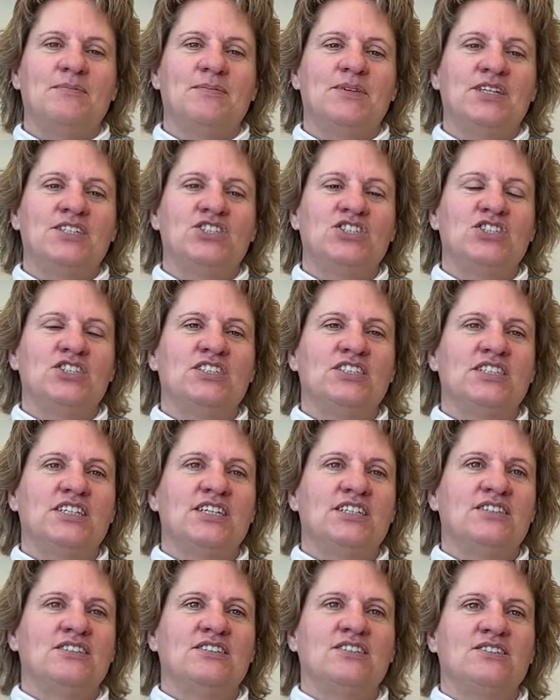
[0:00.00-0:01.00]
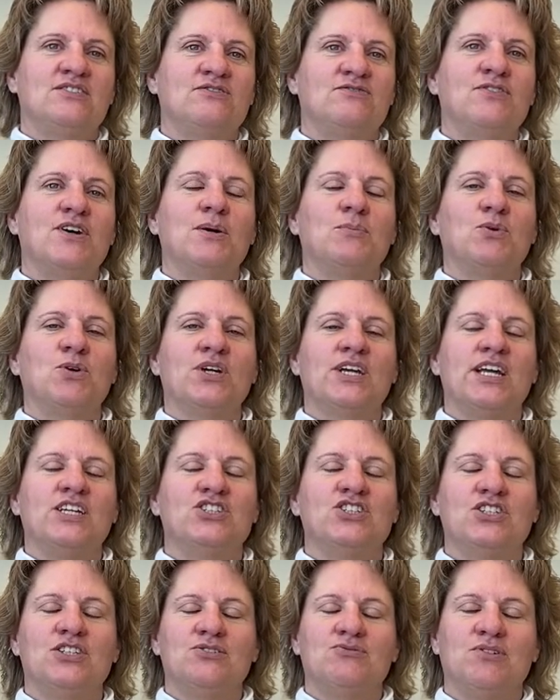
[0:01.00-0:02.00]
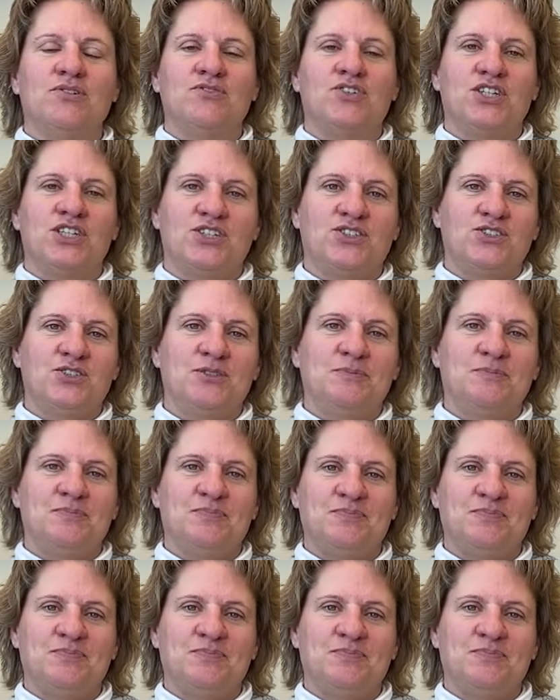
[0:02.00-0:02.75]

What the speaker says: It's far more catchy than River Hills.